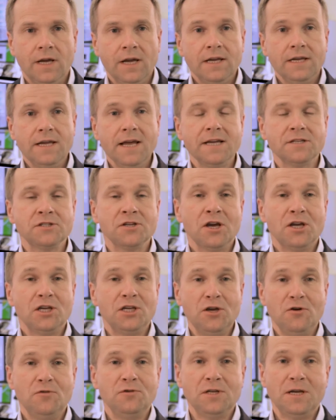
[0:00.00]
Yes,
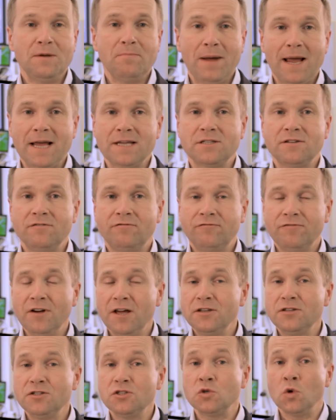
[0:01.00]
using passive
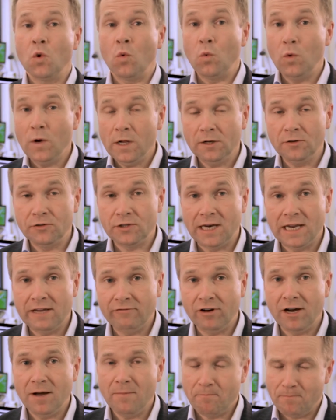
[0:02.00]
funds will
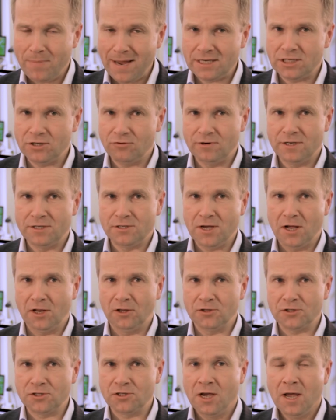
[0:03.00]
deliver better
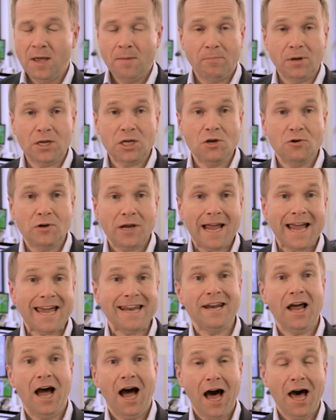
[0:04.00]
results, but you
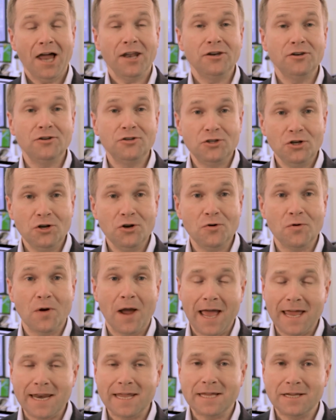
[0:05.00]
can undo
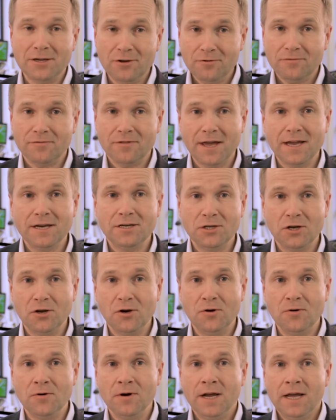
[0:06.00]
any good they
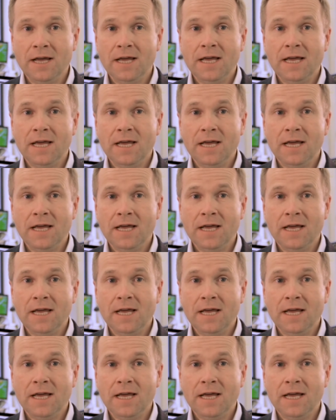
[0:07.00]
do